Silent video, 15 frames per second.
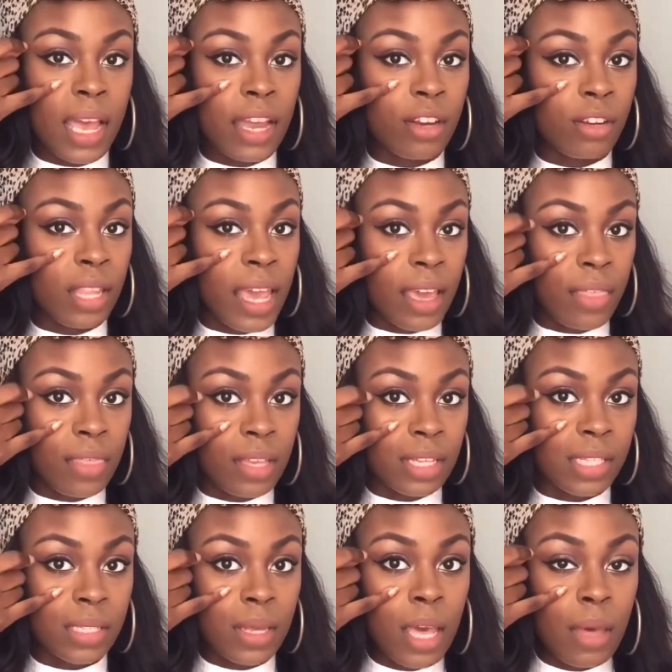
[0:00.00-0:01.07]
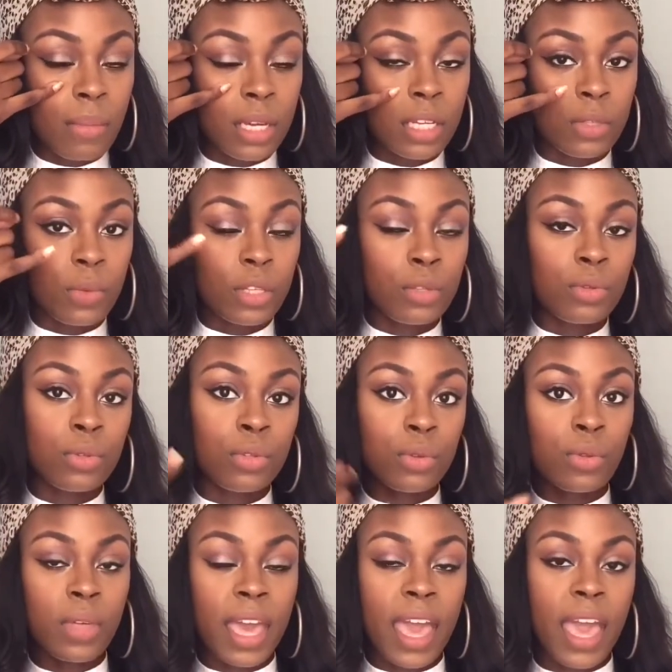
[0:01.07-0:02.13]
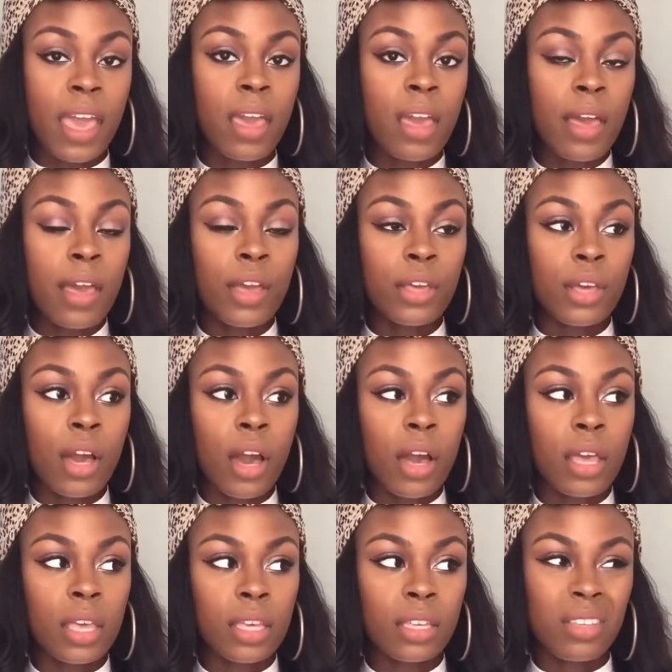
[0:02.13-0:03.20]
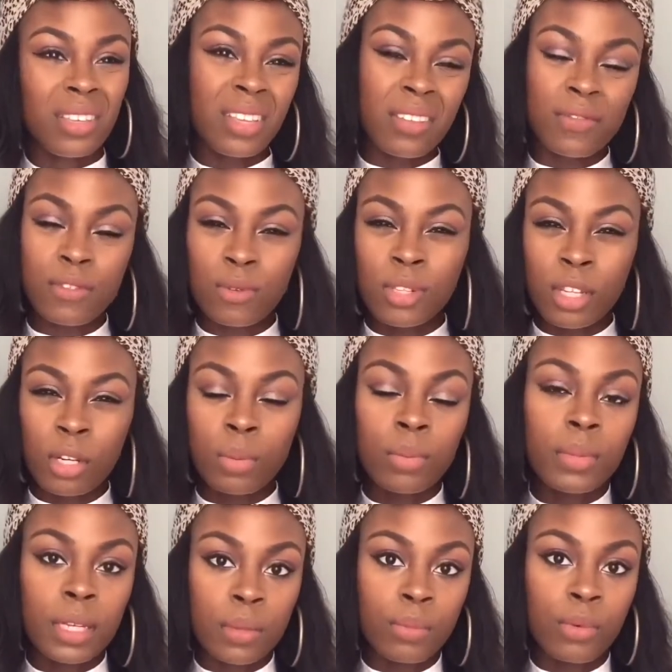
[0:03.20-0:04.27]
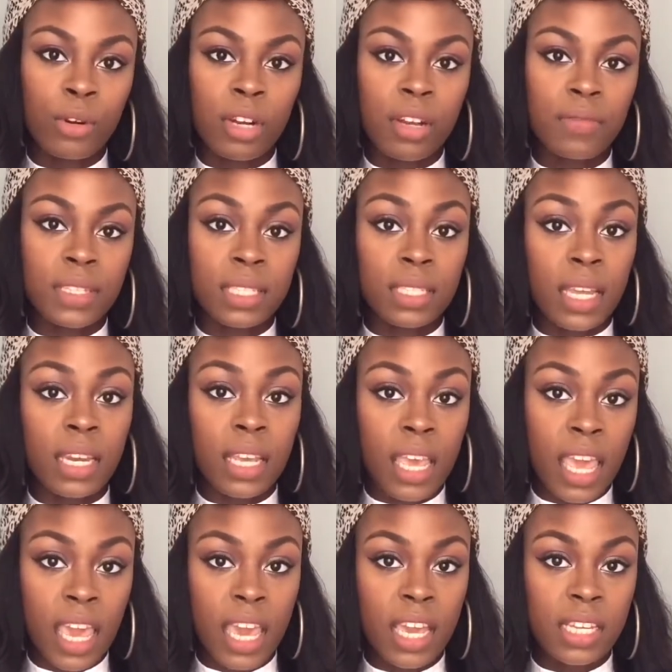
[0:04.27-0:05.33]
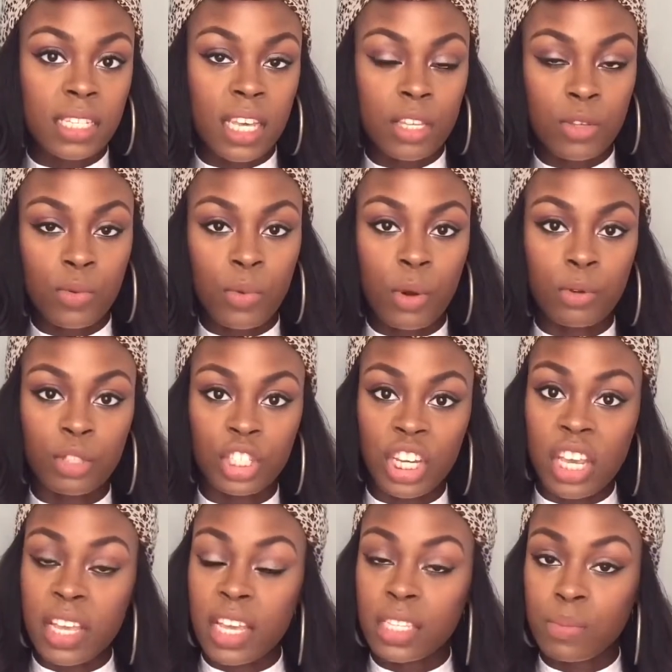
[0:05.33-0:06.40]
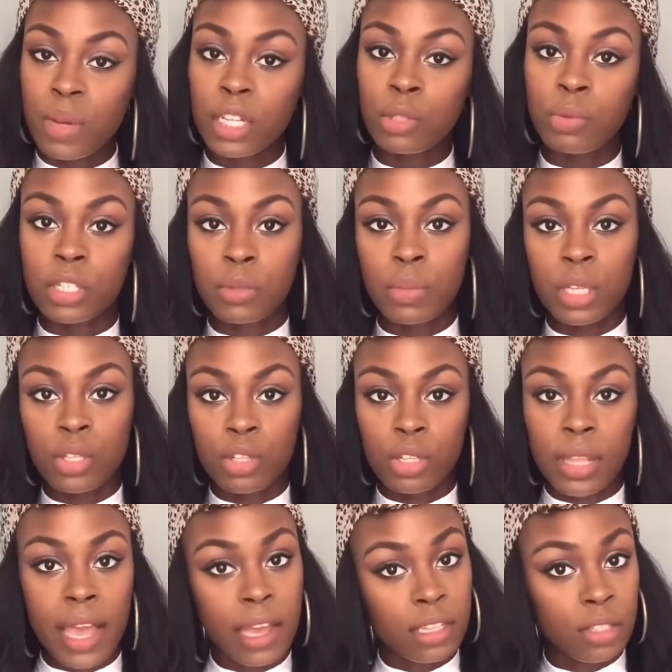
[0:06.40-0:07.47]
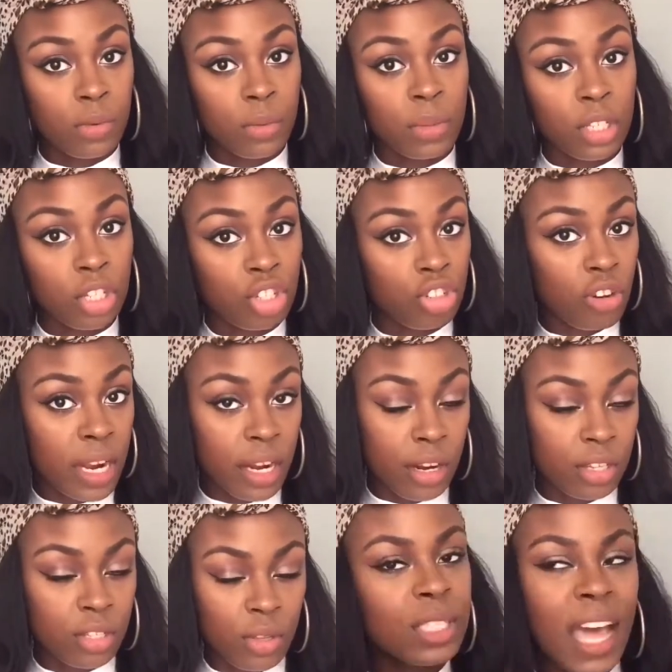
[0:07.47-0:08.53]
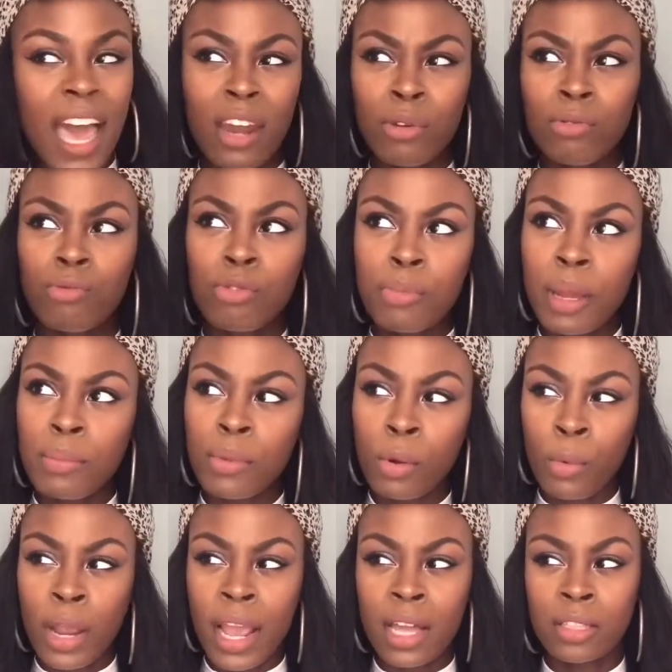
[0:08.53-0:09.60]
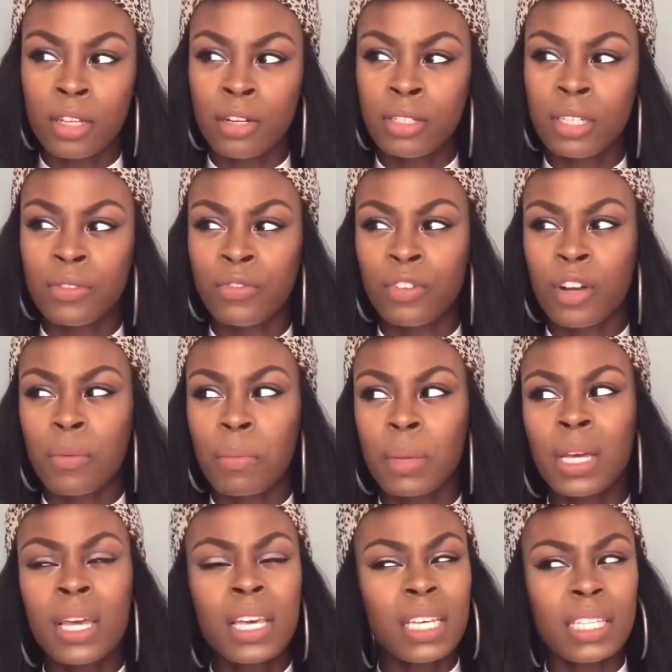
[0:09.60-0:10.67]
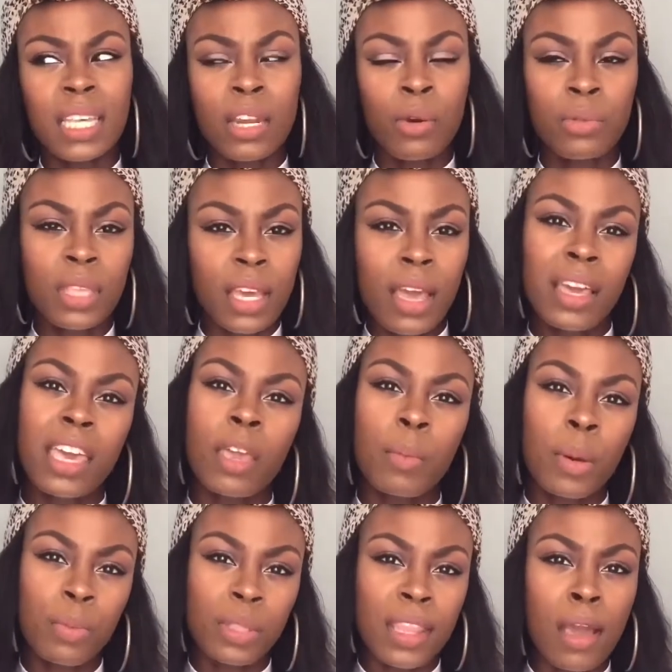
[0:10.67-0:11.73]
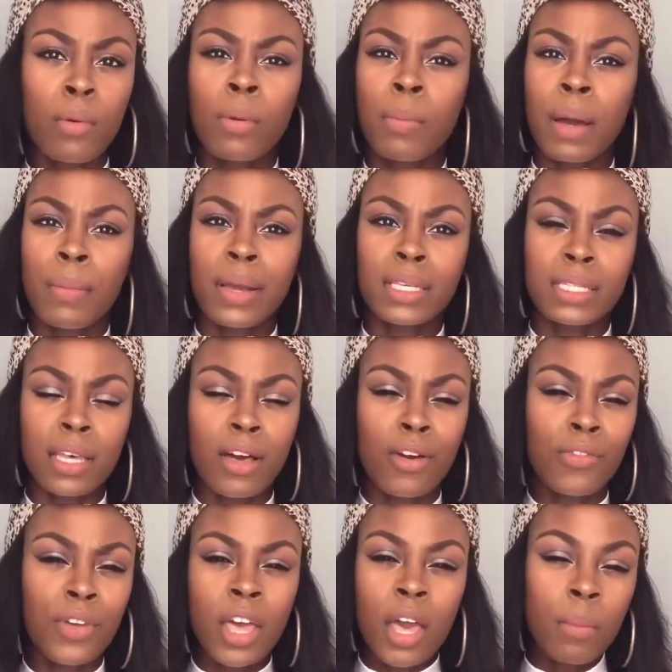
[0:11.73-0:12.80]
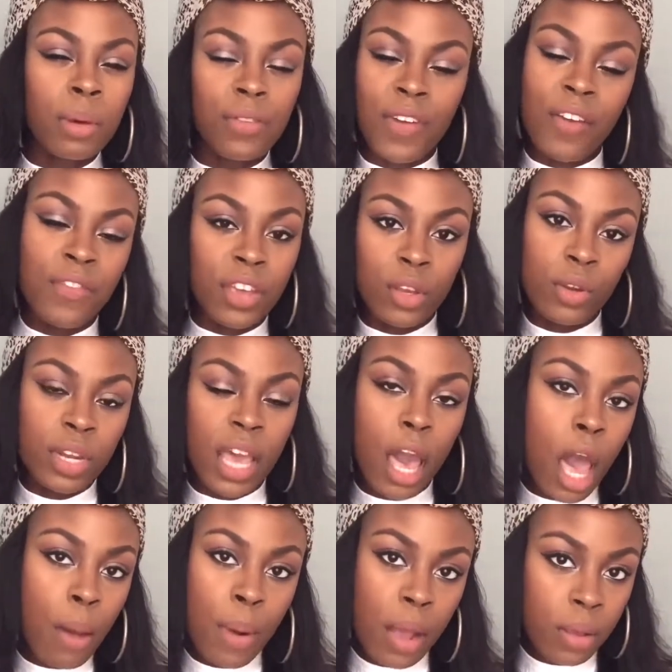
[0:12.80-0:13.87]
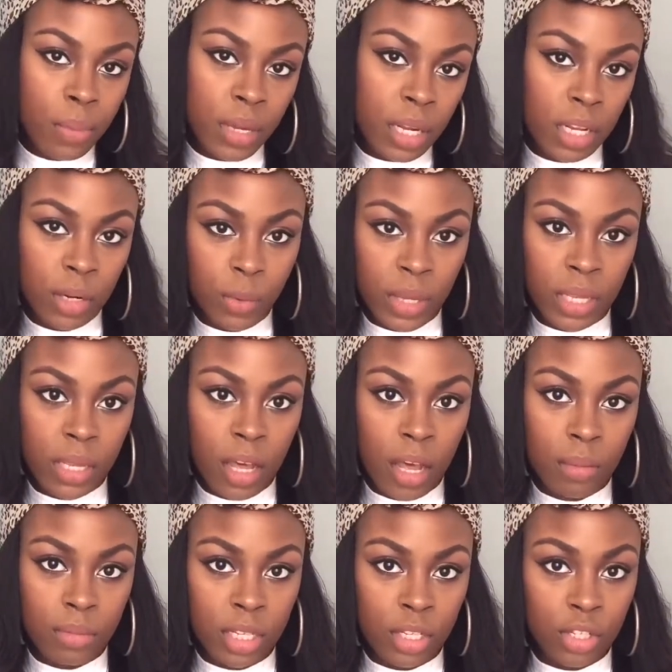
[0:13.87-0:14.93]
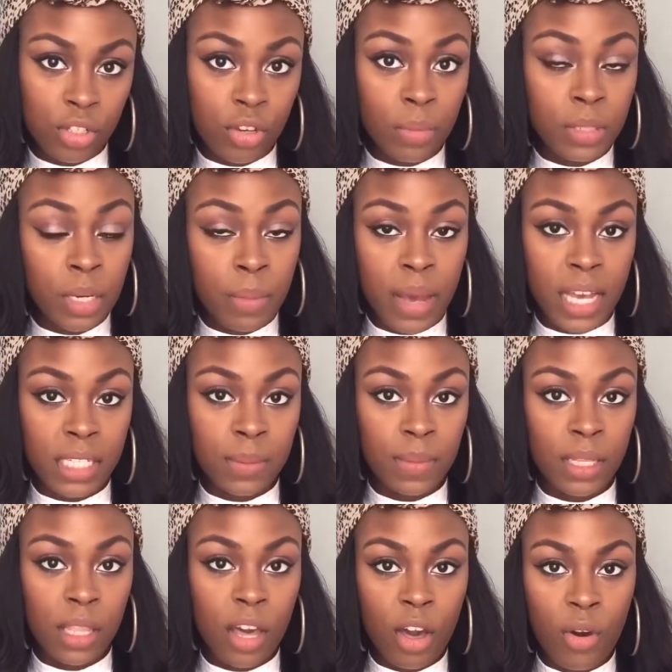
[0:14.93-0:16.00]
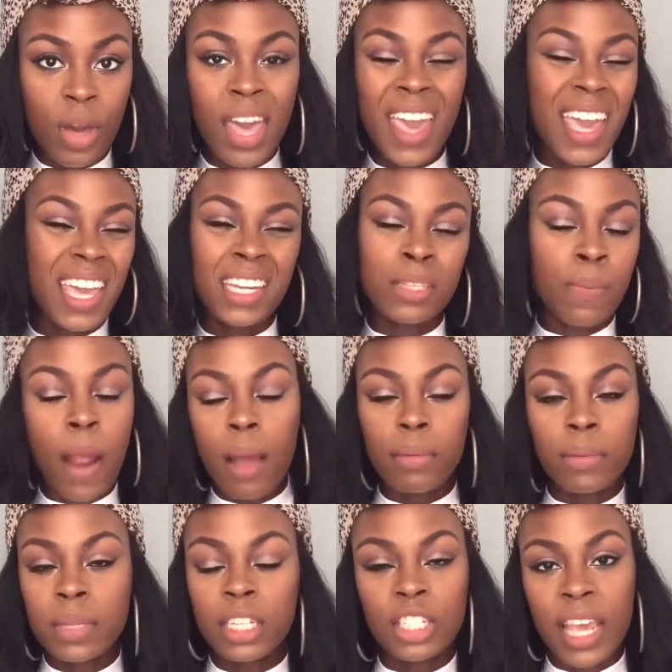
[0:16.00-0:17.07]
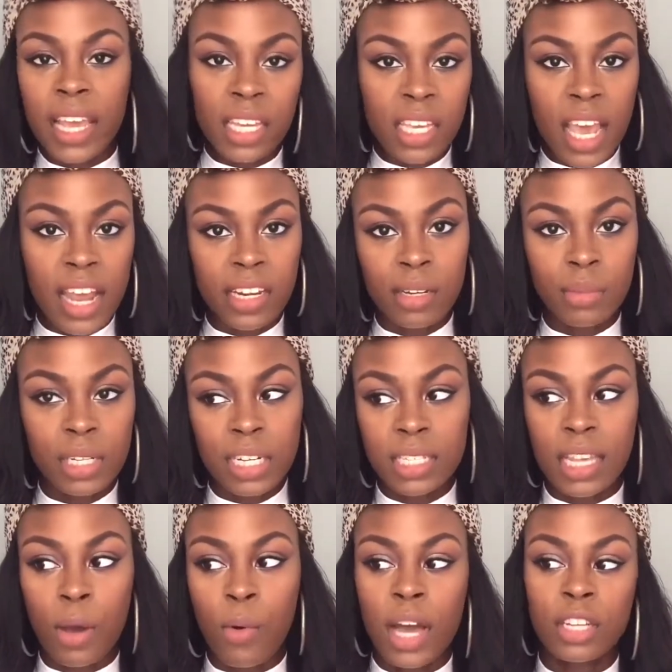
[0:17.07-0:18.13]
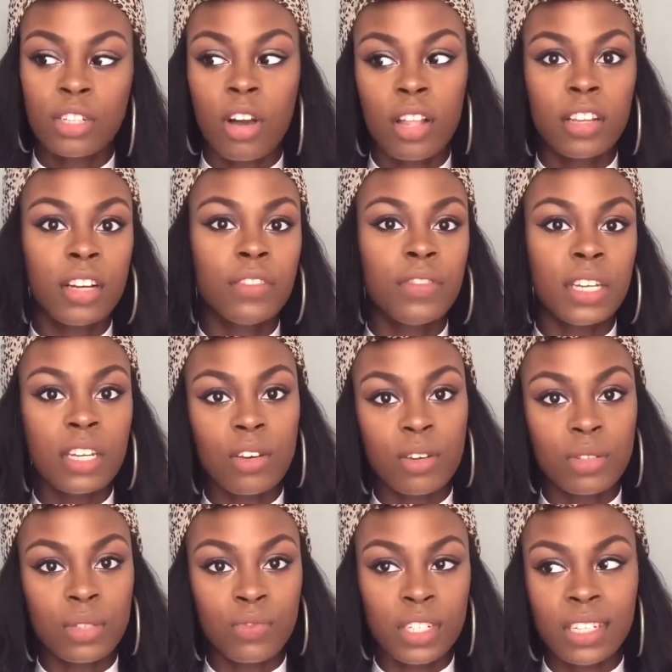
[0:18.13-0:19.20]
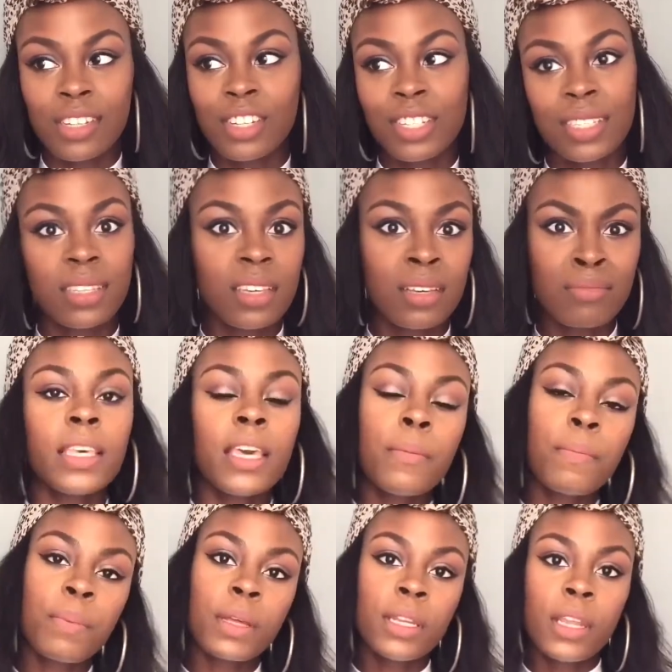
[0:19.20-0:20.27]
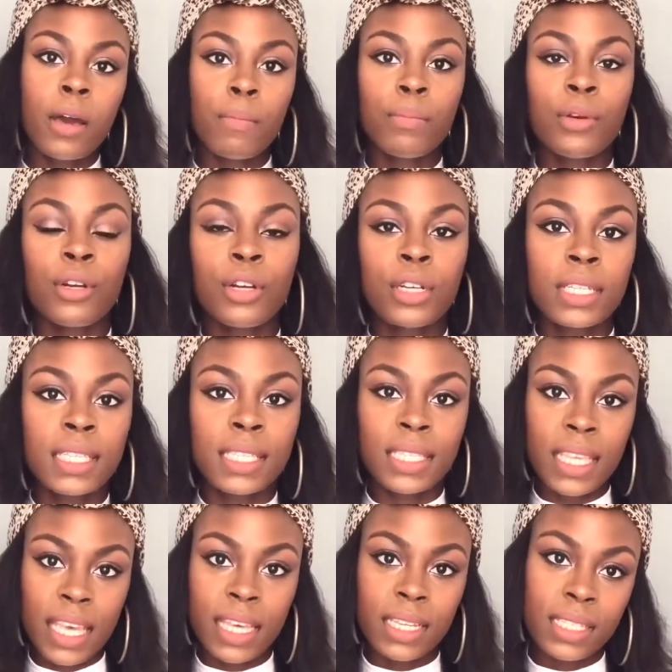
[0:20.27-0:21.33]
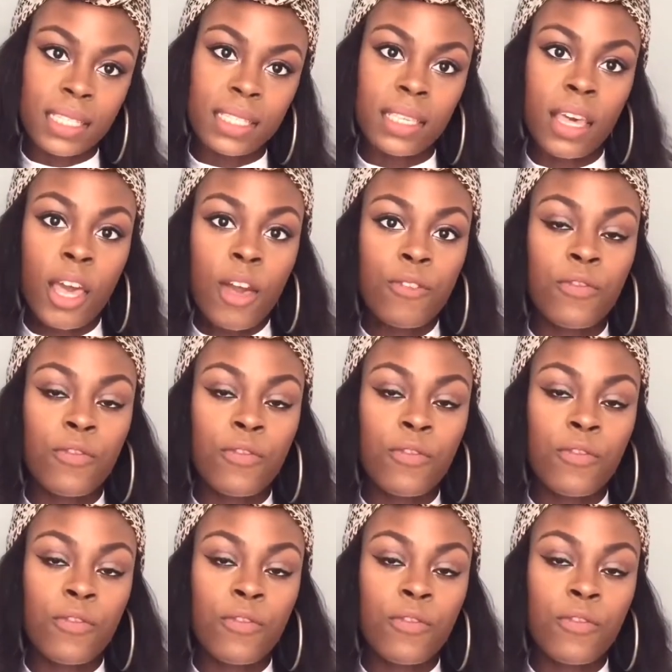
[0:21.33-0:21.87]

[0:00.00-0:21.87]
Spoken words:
liner like this. Because when you do that, it gives you a little bit more of a steady hand and you won't shake as much, which means your lines will be straighter. So I don't remember where I learned it from because I don't think I came up with that one by myself. But if I figure it out, I'll probably put it in the description box below. And it's probably Jackie Aina because I watch all of her videos religiously. Tip number 6.